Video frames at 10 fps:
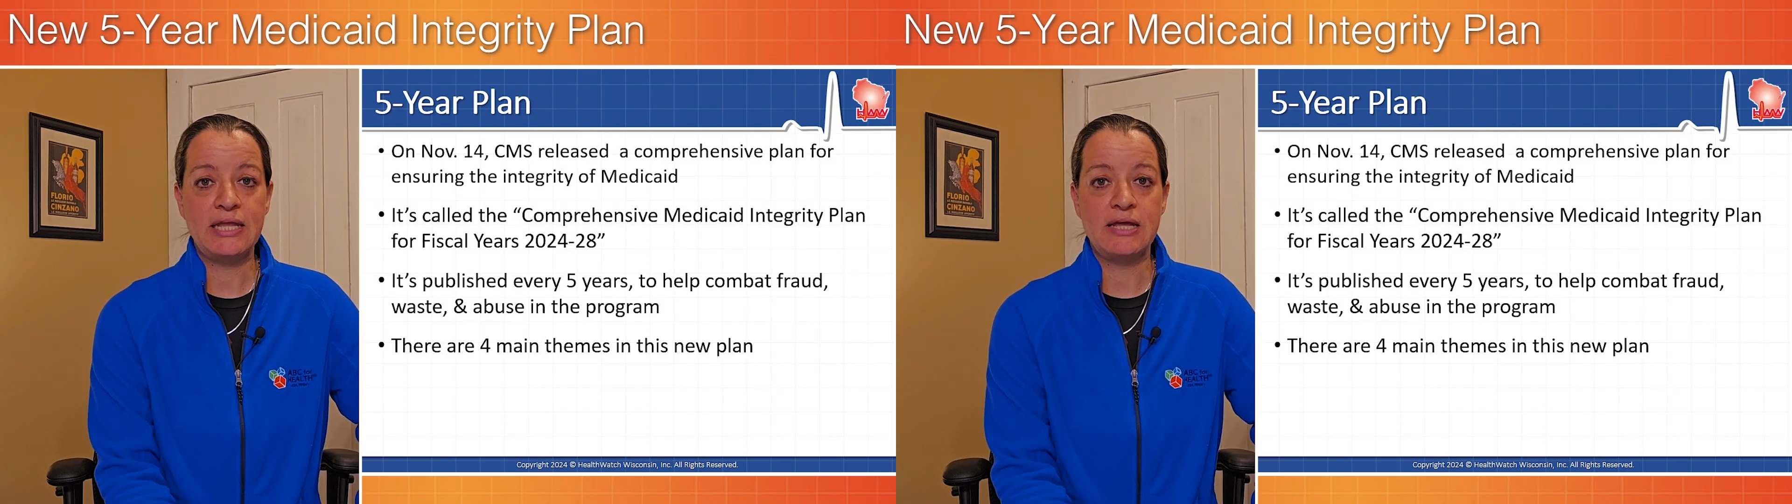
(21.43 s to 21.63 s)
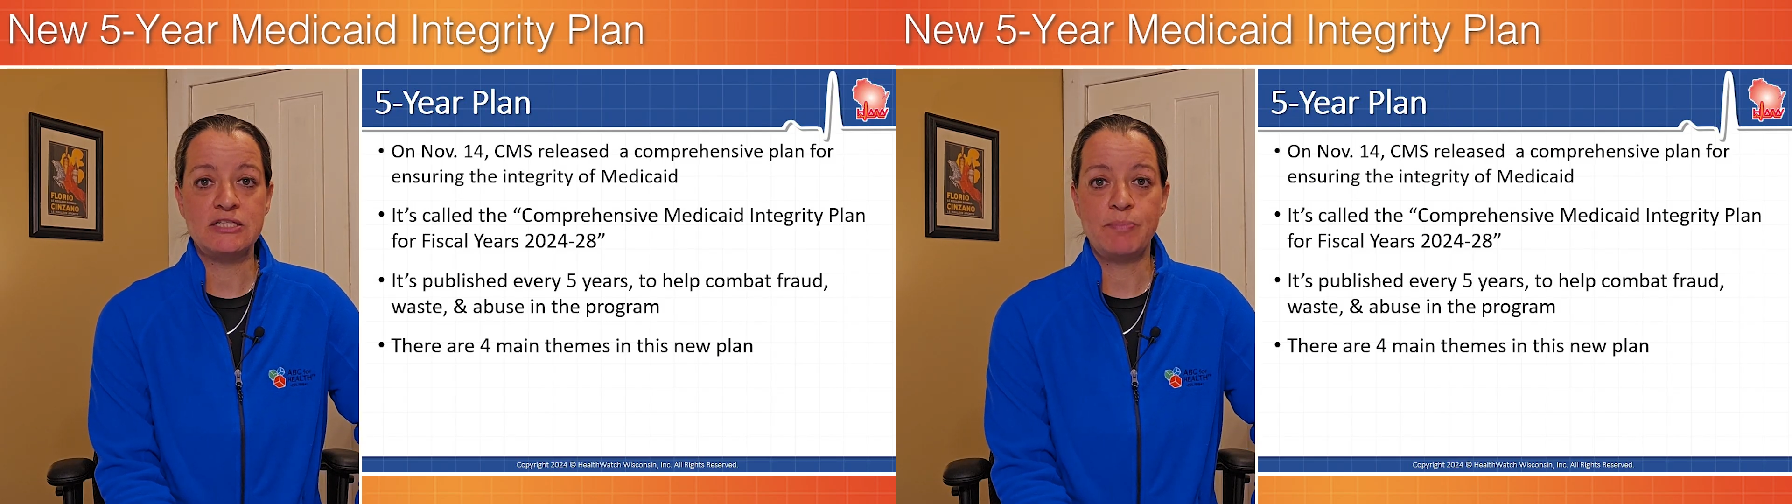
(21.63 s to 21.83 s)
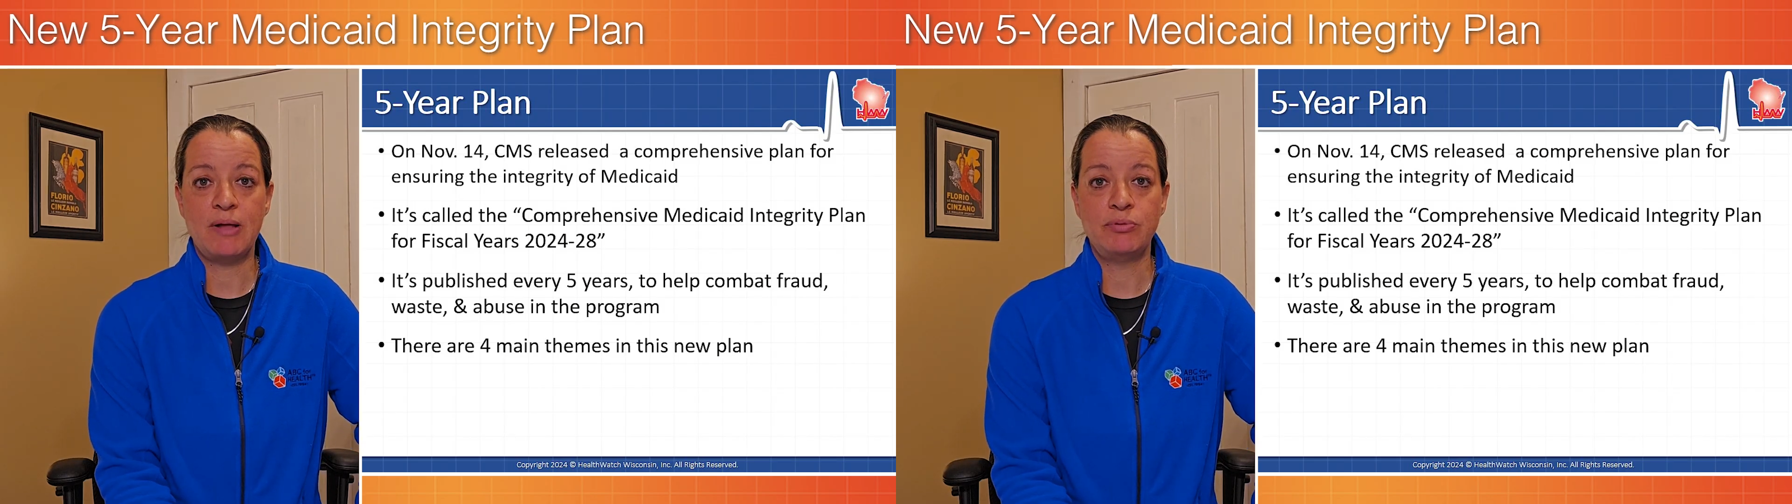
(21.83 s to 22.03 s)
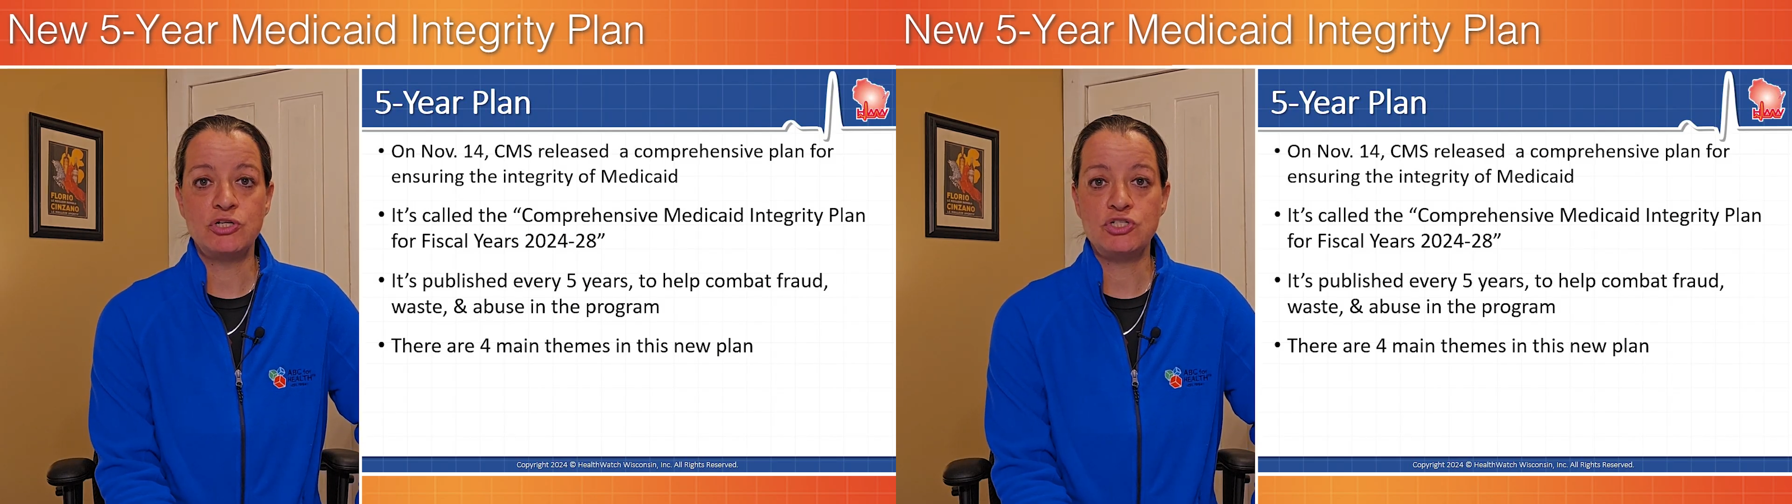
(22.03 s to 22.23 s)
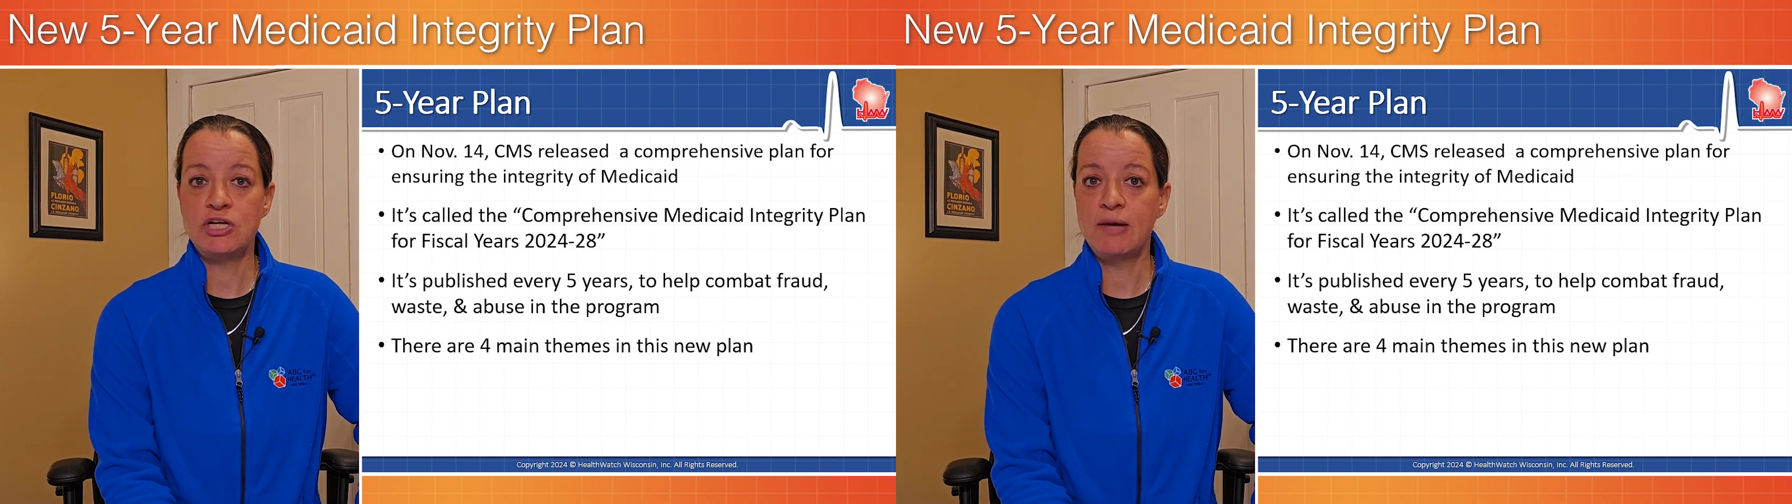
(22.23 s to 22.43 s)
that's
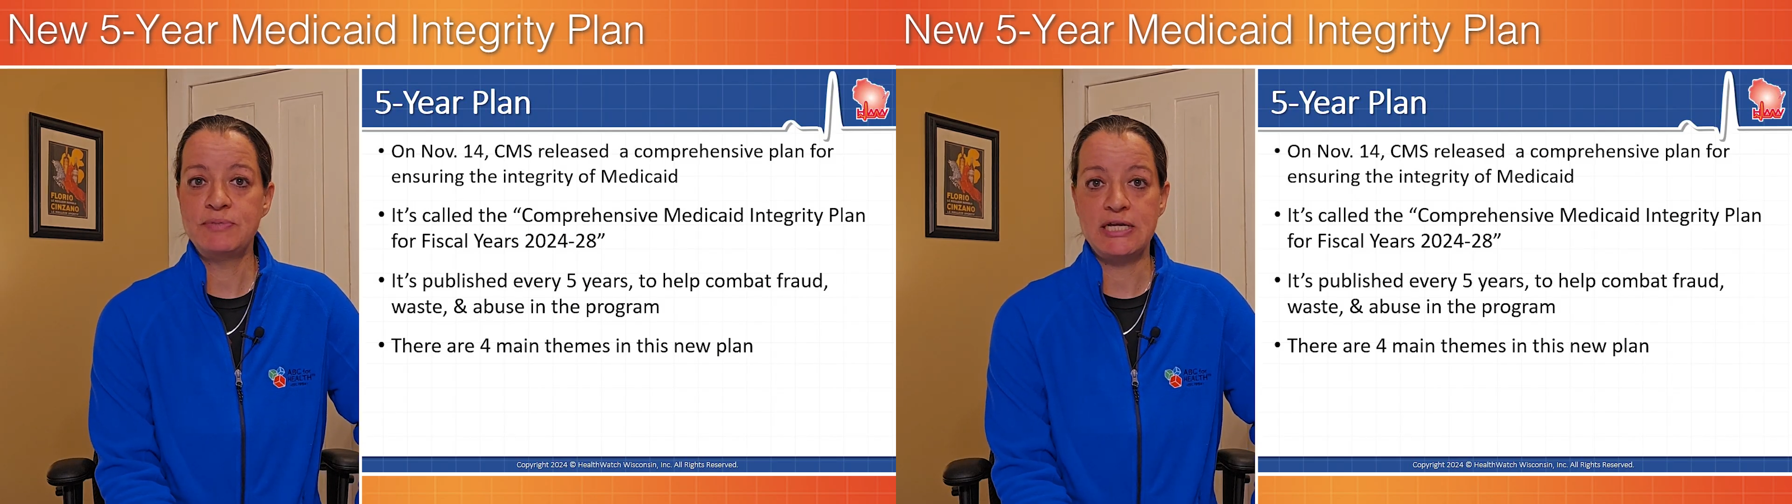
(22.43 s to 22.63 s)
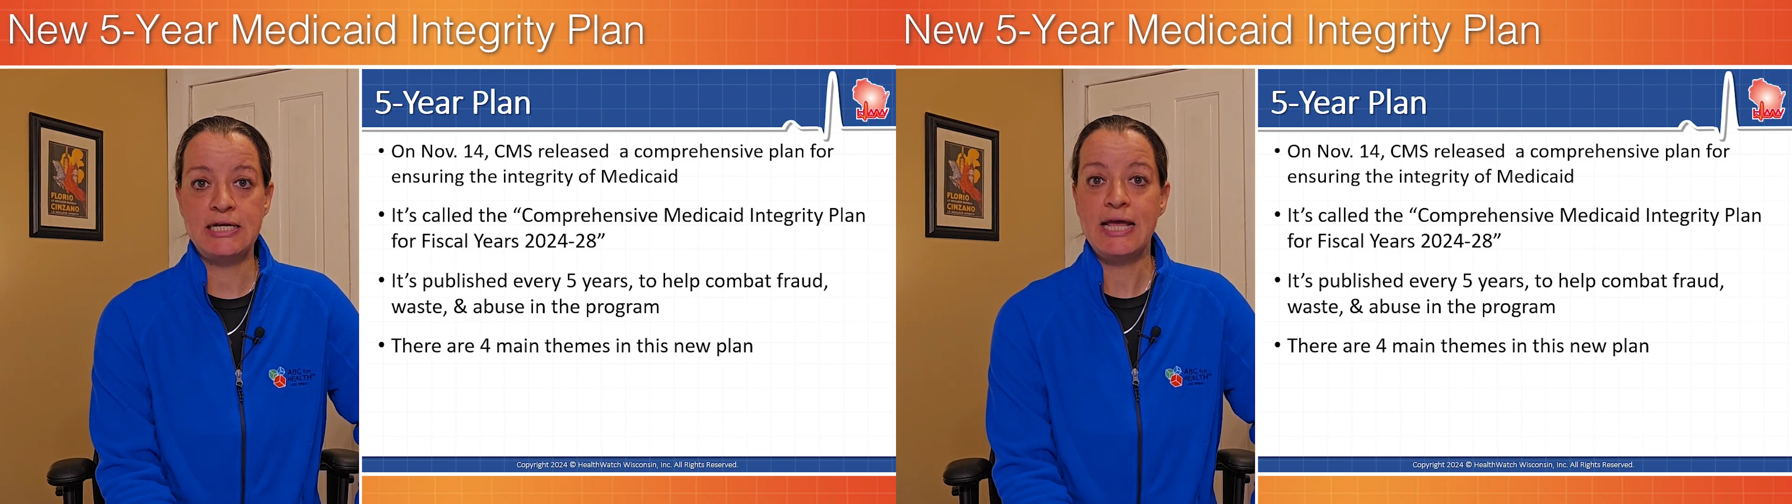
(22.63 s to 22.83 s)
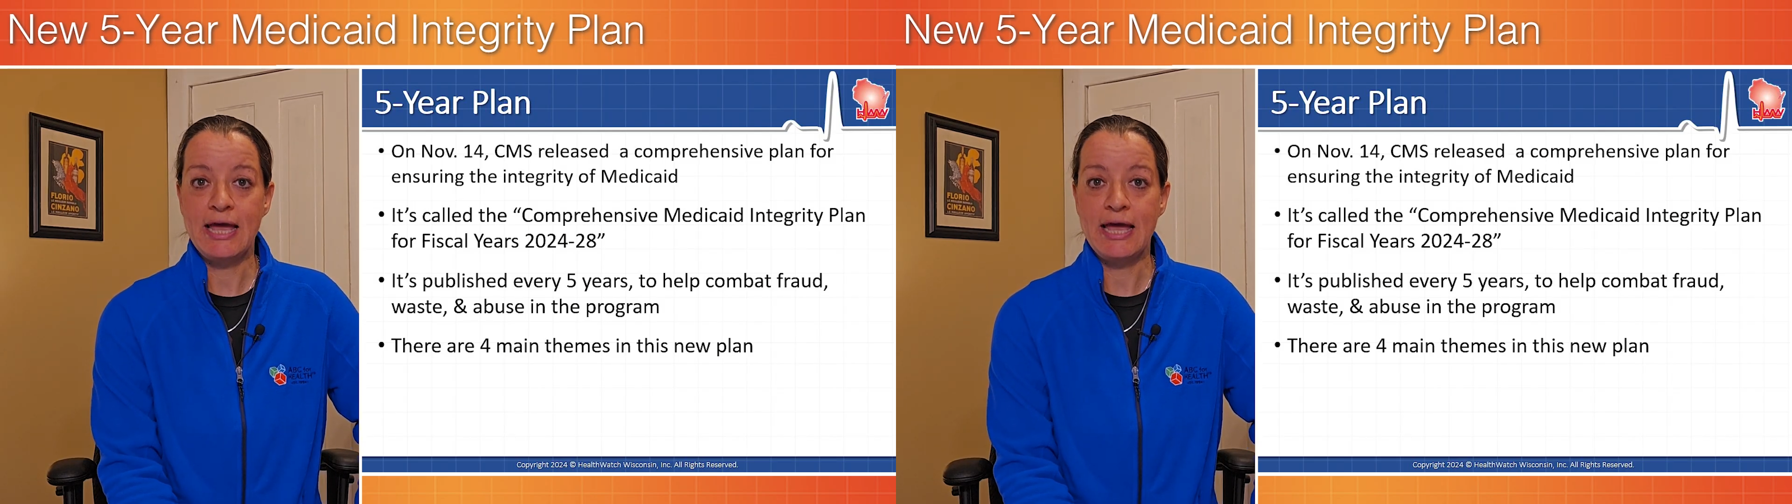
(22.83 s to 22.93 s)
published and updated